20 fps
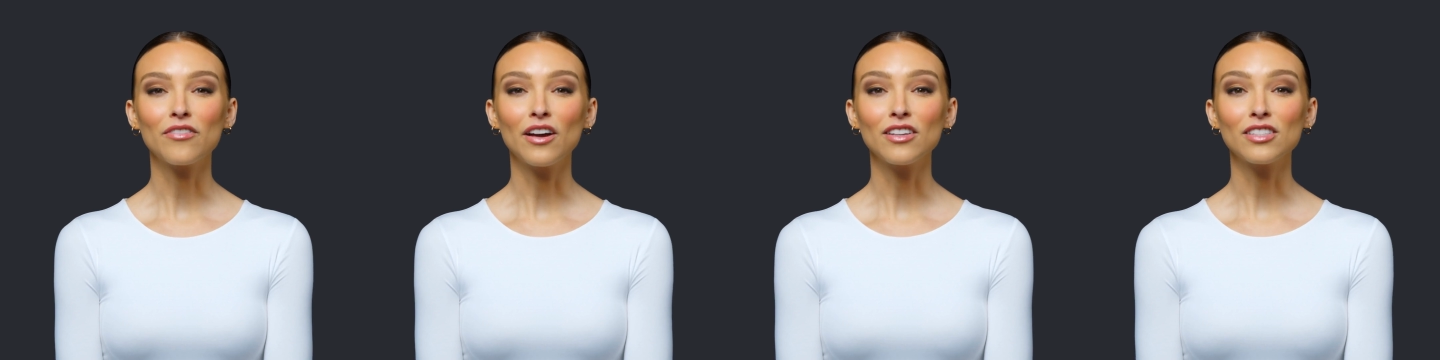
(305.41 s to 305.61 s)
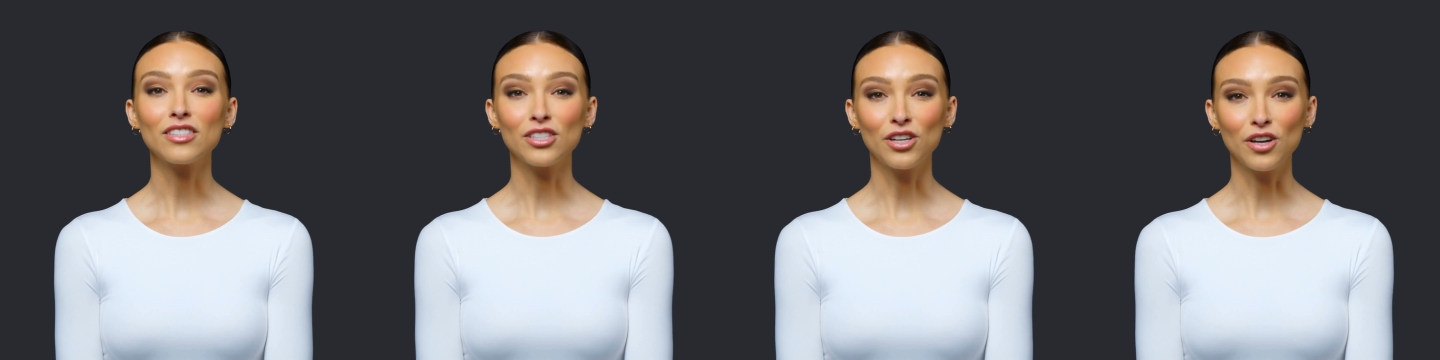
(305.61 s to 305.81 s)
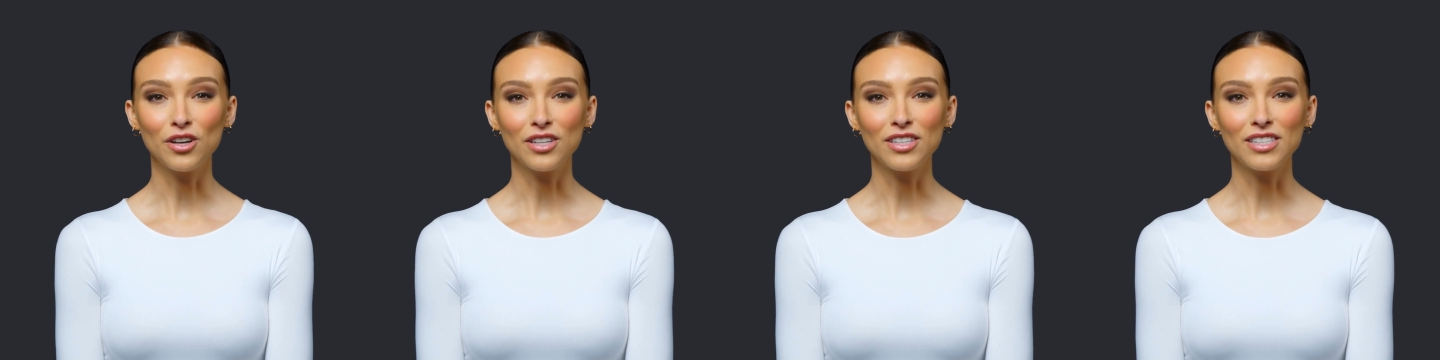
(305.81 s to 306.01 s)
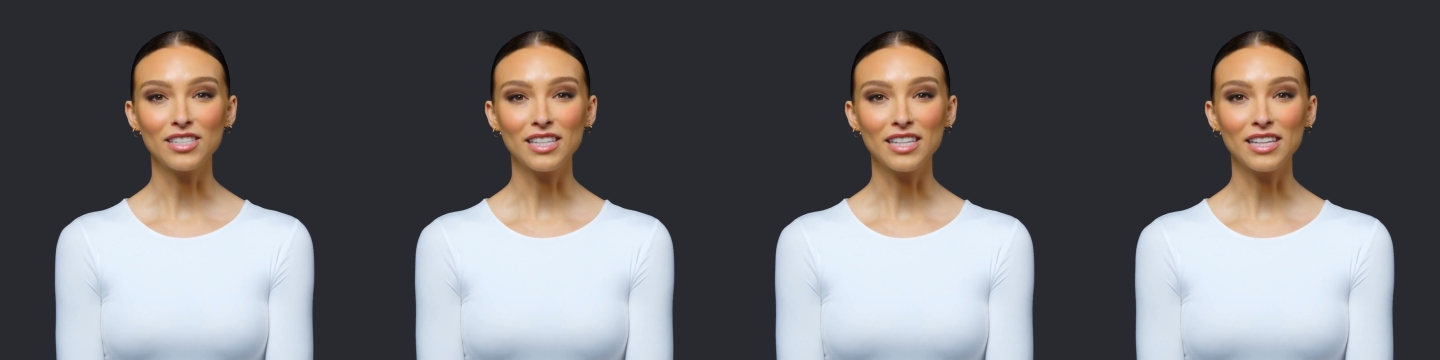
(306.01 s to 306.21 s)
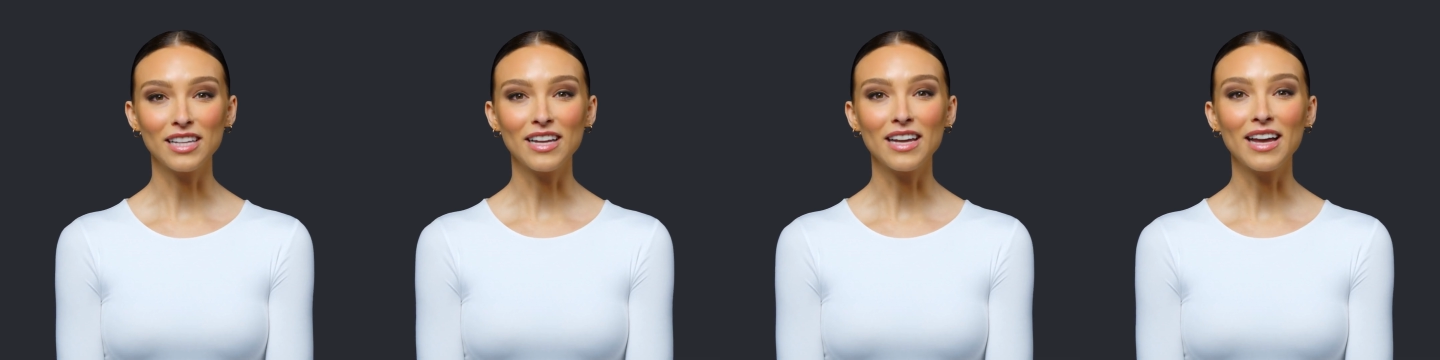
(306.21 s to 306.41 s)

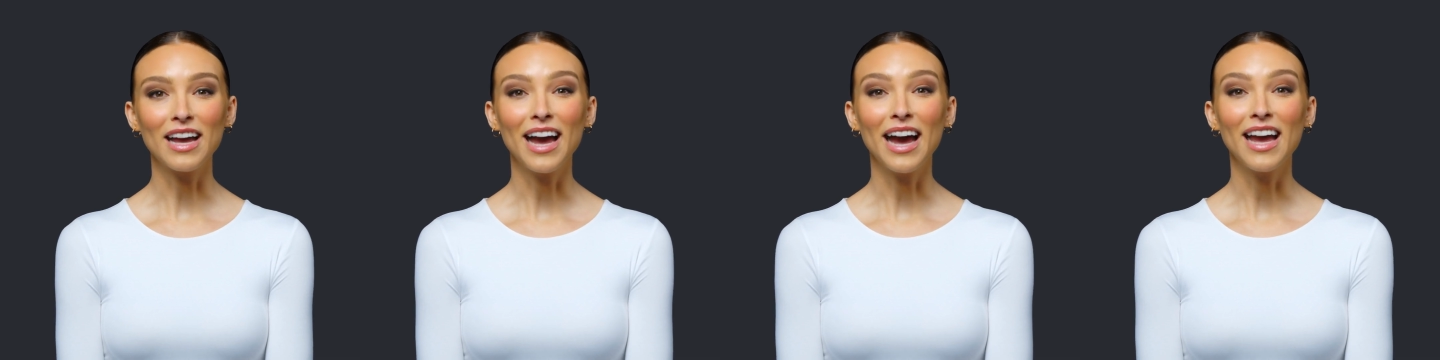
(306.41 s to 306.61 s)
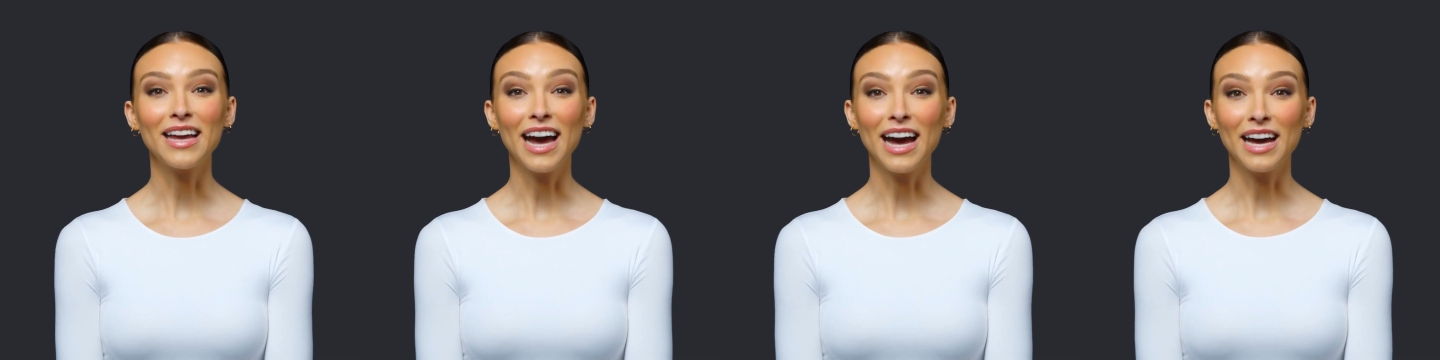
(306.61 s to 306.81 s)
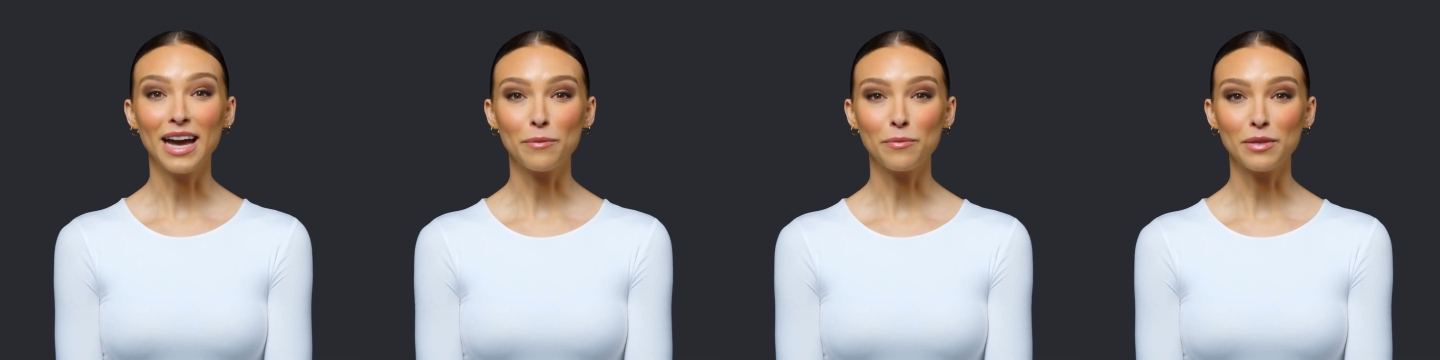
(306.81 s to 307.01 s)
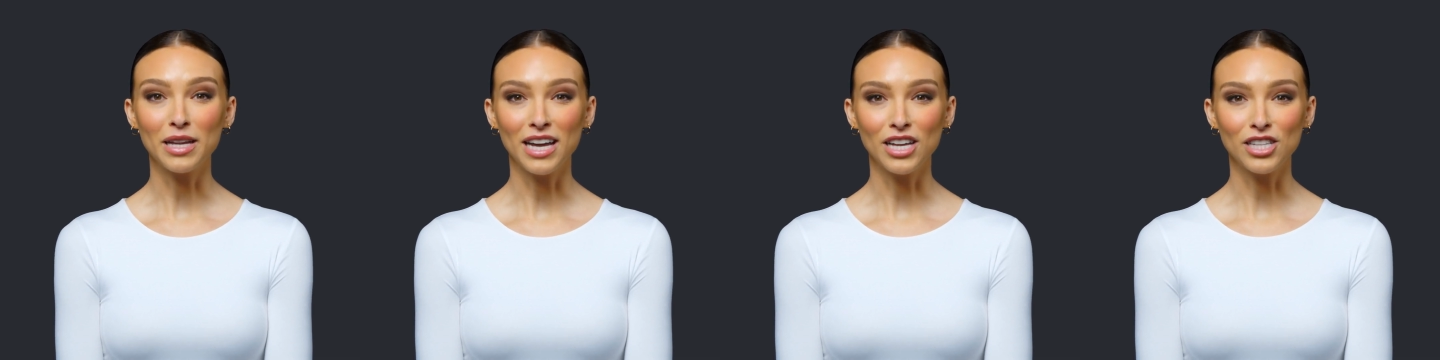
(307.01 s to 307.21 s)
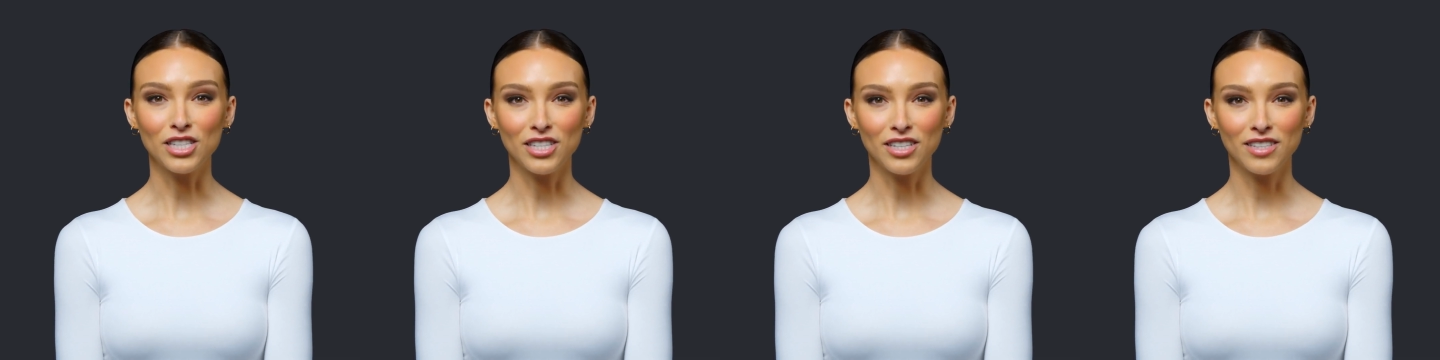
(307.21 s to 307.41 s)
uncertainty and
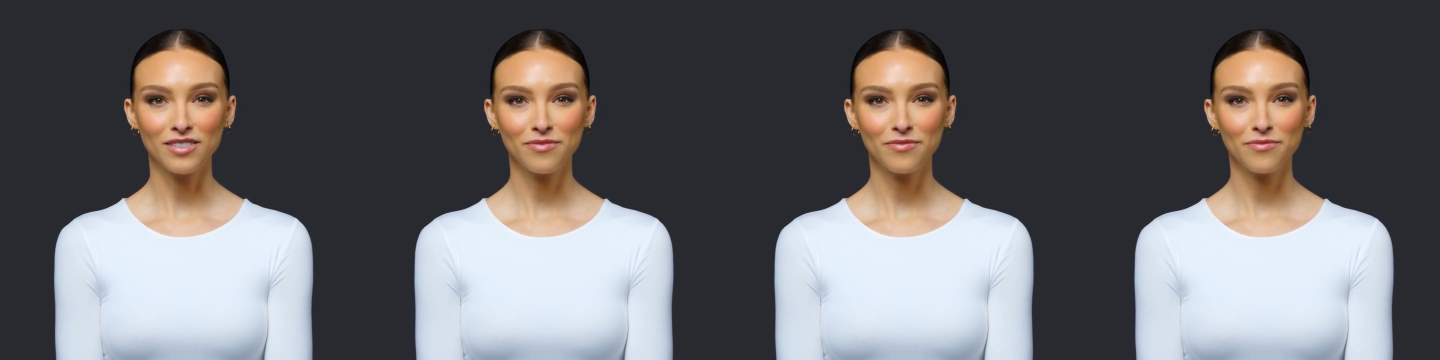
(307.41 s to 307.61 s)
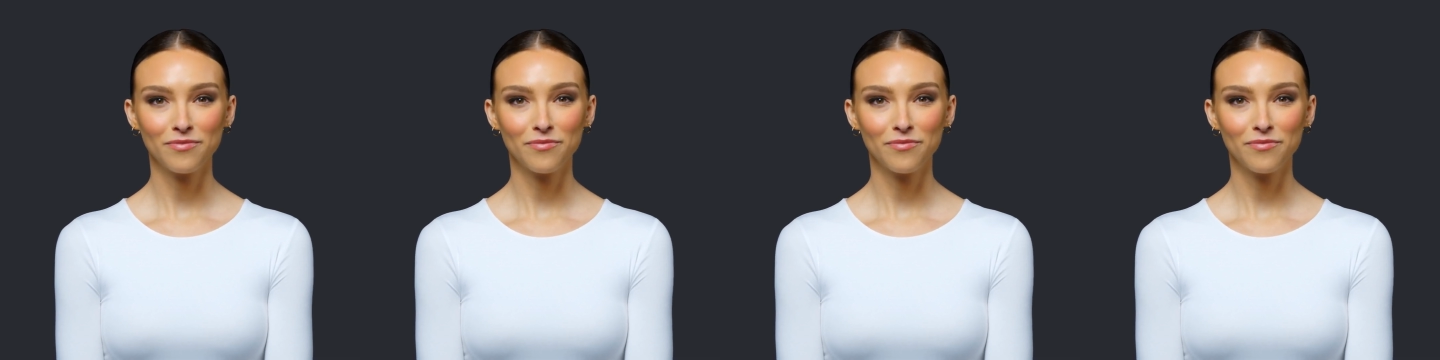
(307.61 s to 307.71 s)
adaptation.